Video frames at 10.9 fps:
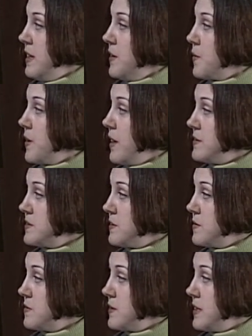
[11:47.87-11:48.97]
We
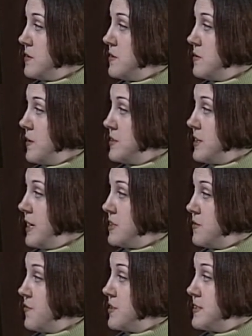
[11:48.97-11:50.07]
also can do
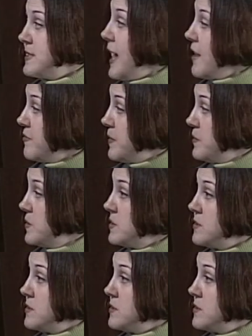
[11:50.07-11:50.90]
education for staff members.